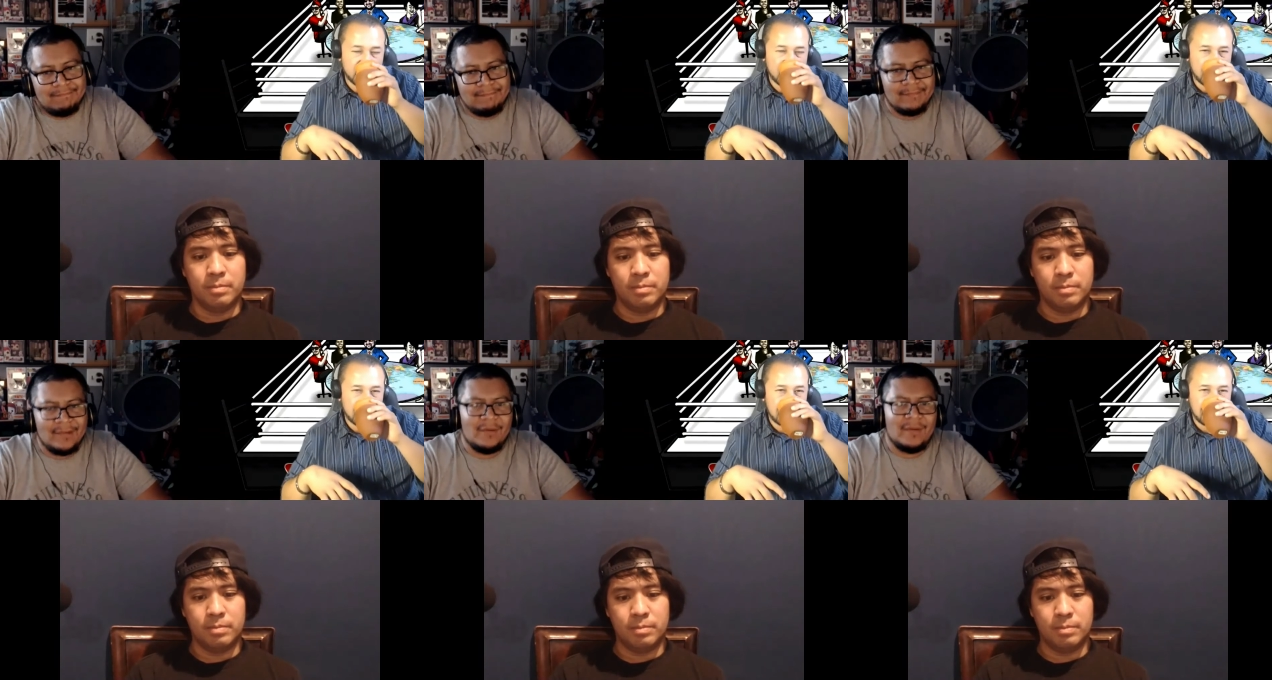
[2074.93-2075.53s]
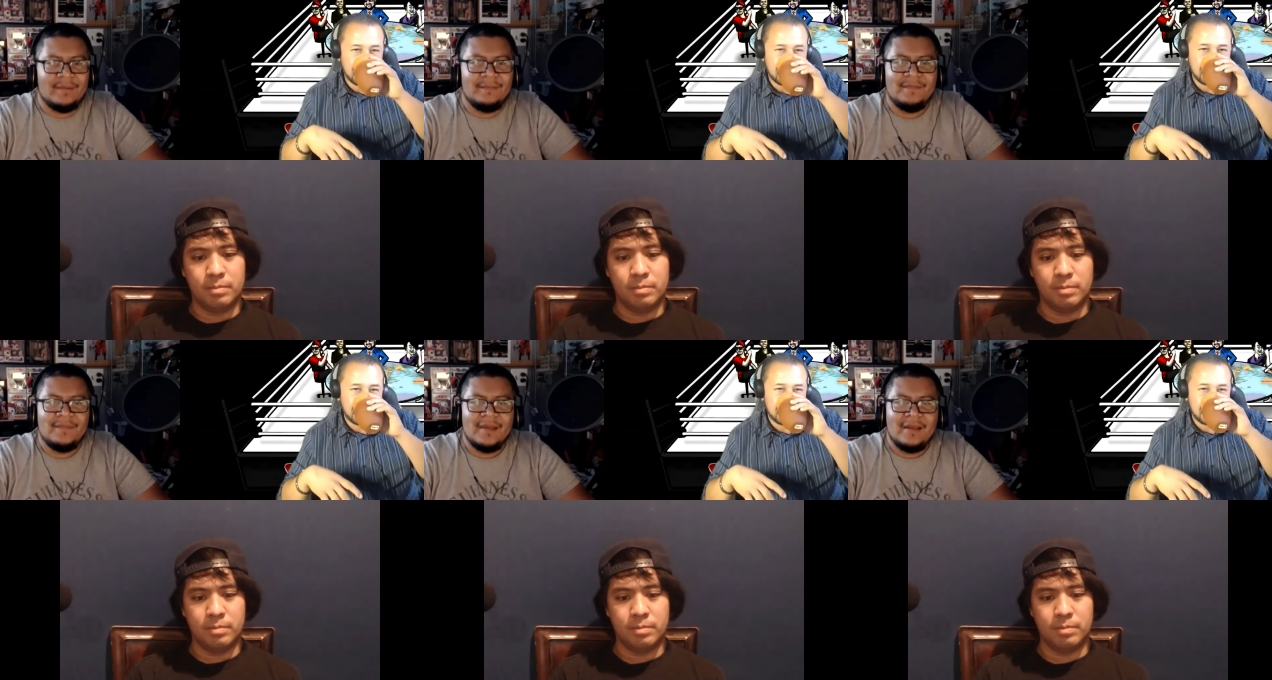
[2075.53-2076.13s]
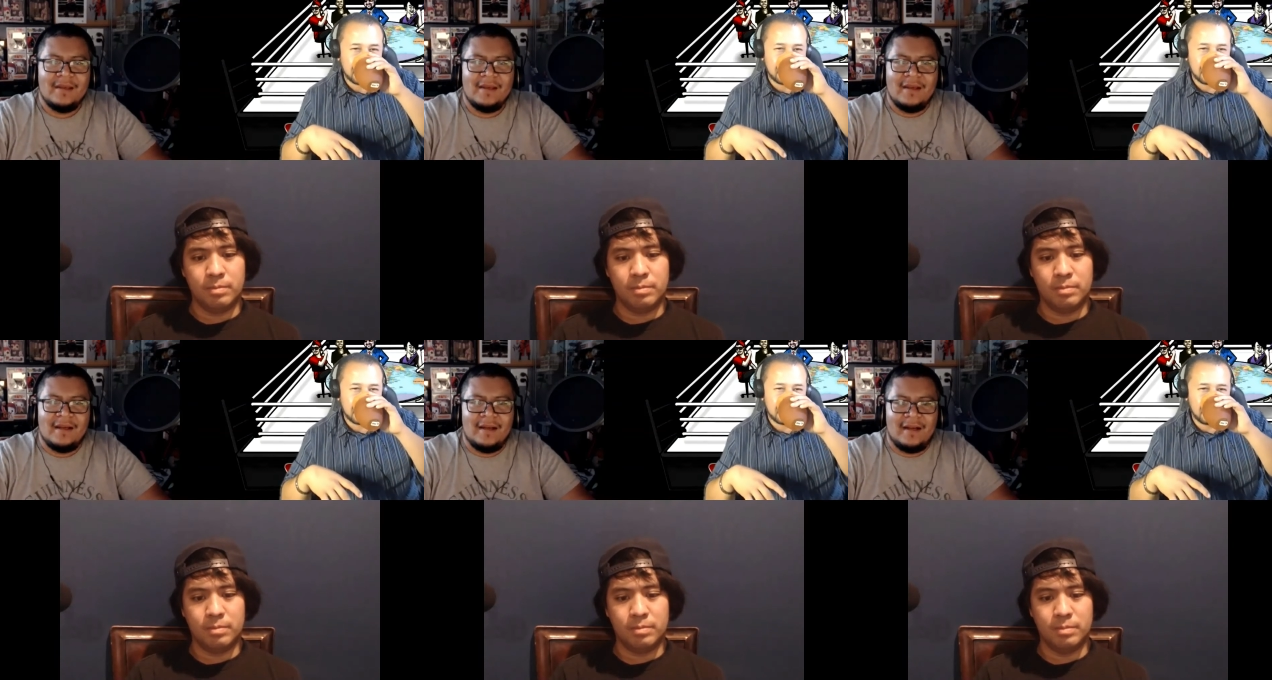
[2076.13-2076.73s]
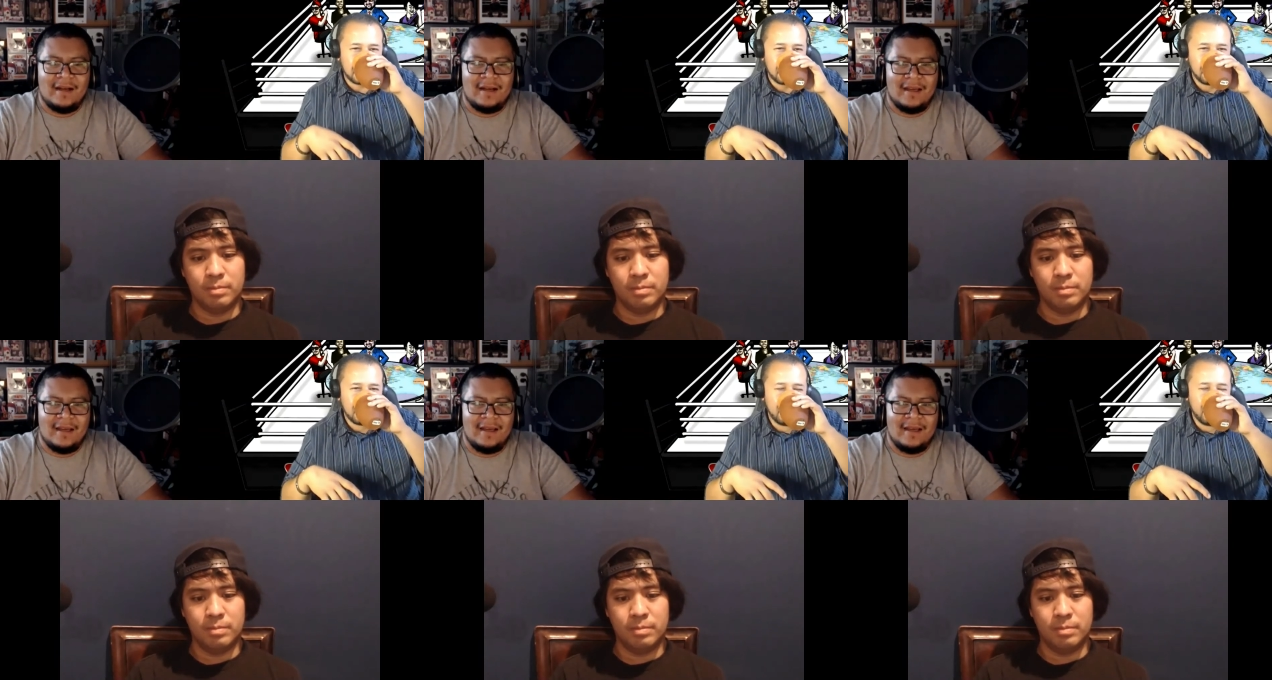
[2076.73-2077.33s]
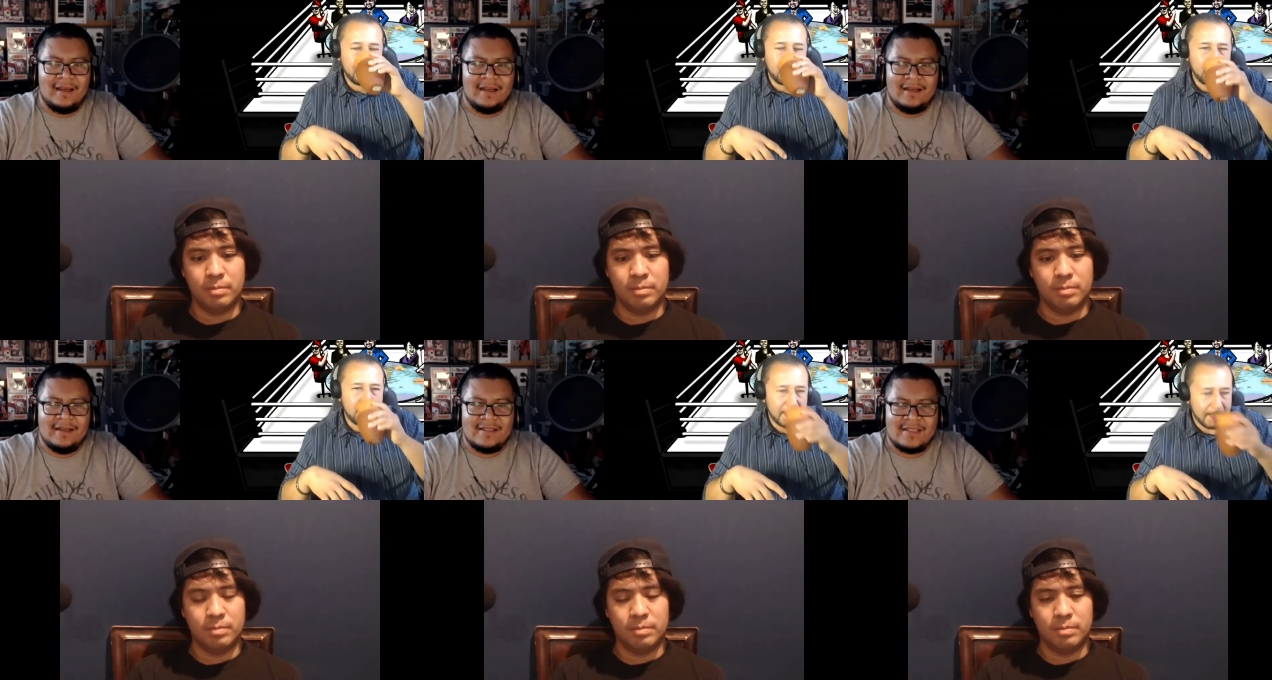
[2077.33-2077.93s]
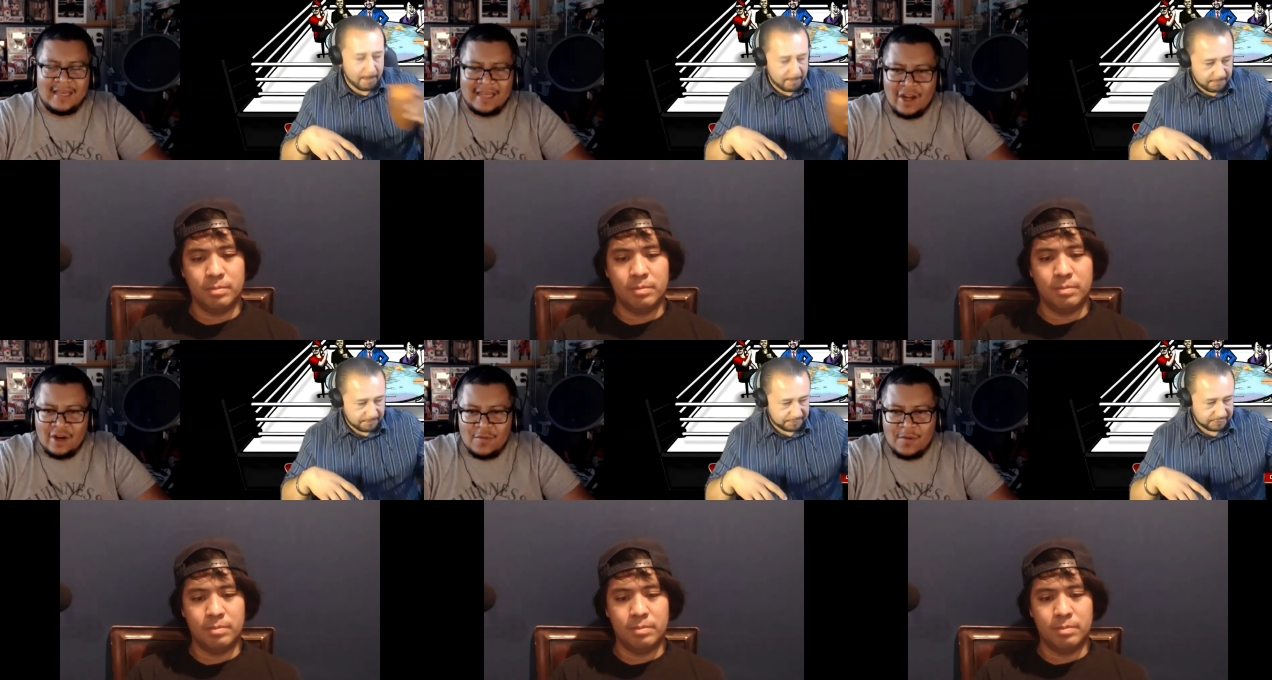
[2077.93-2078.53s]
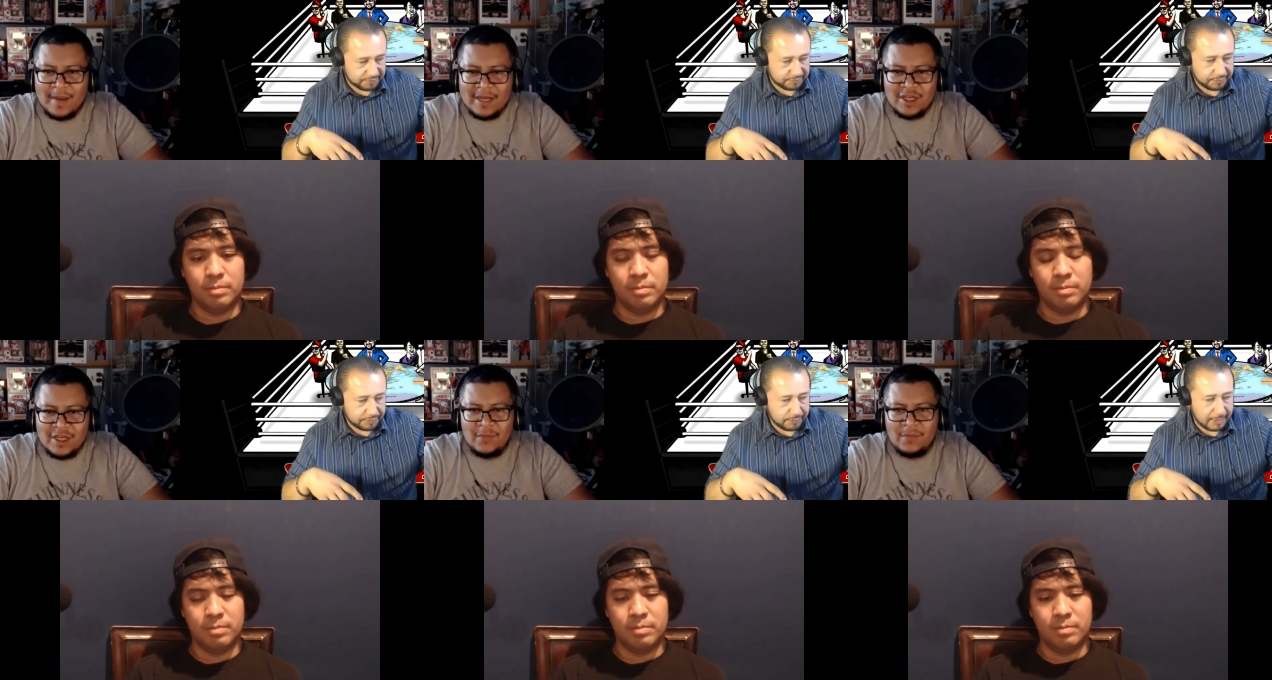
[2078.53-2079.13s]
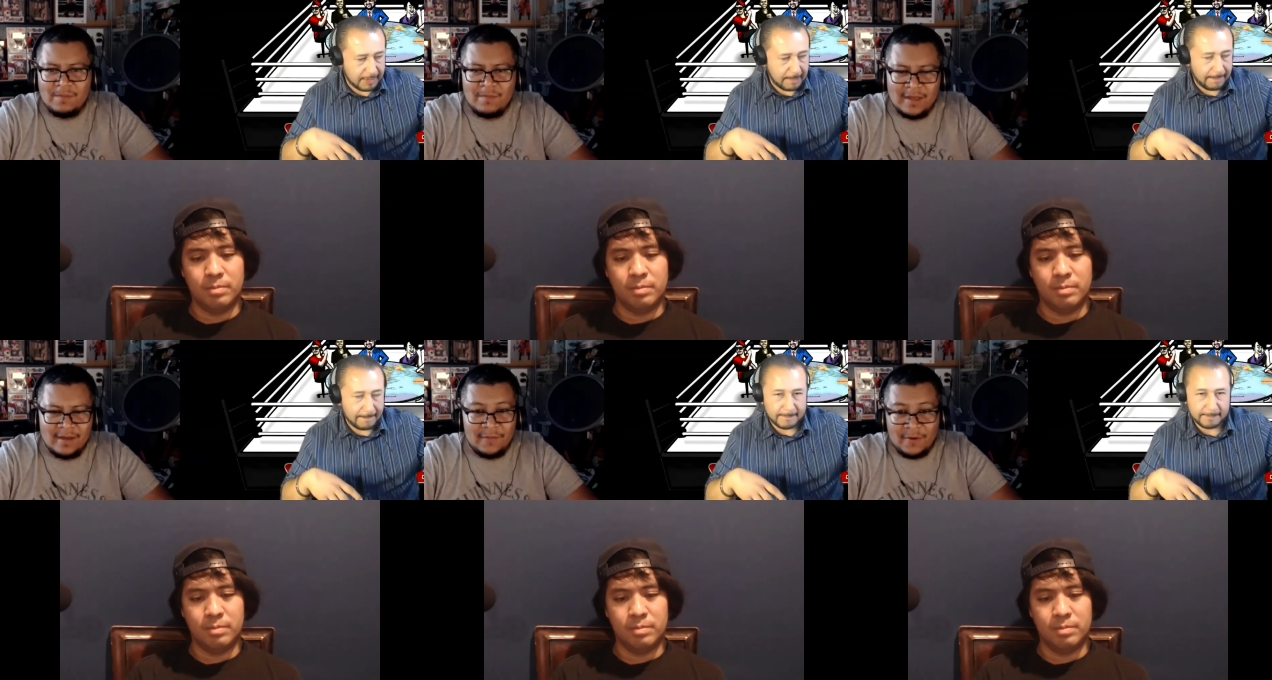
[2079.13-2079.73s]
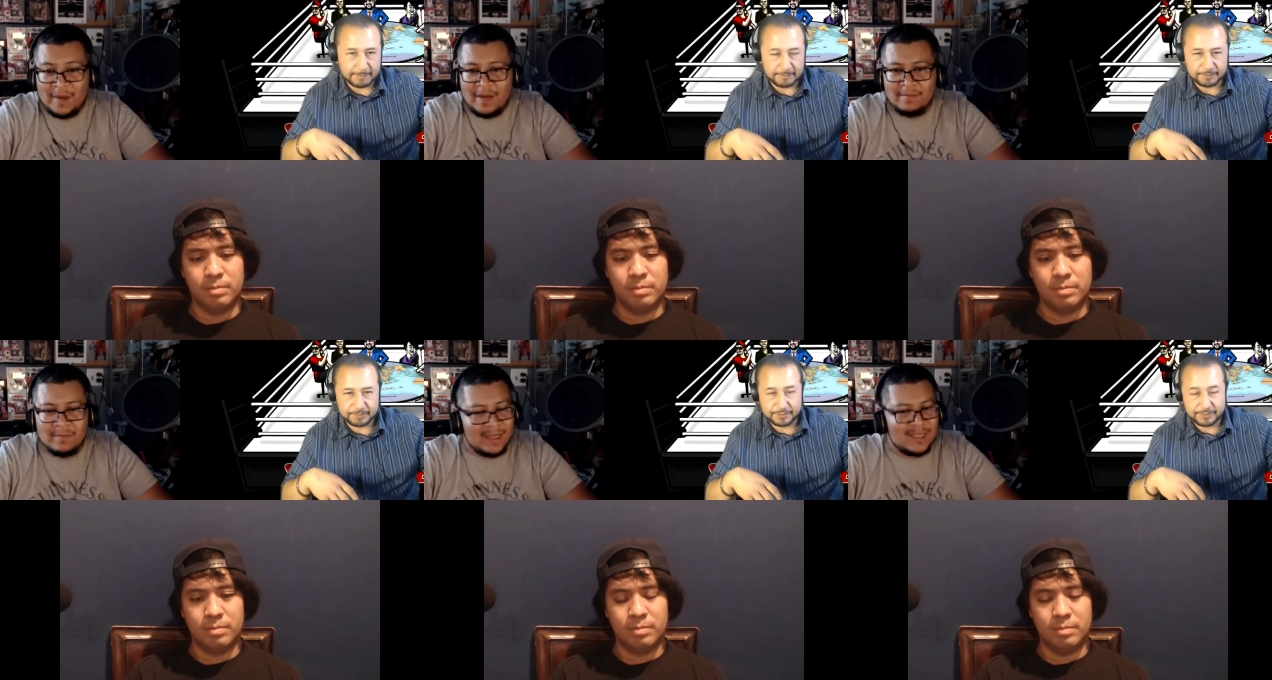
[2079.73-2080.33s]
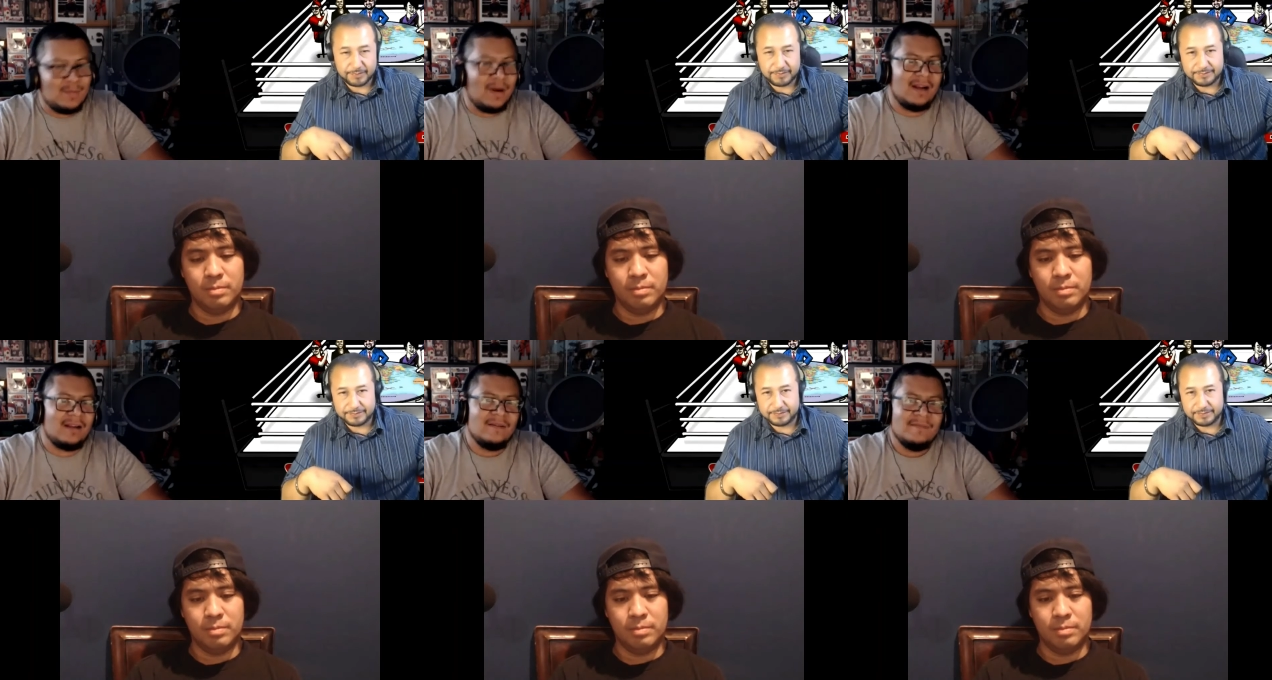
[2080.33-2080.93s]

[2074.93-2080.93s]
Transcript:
Speaker 1: Oh well. And second honorable mention for me is Pac.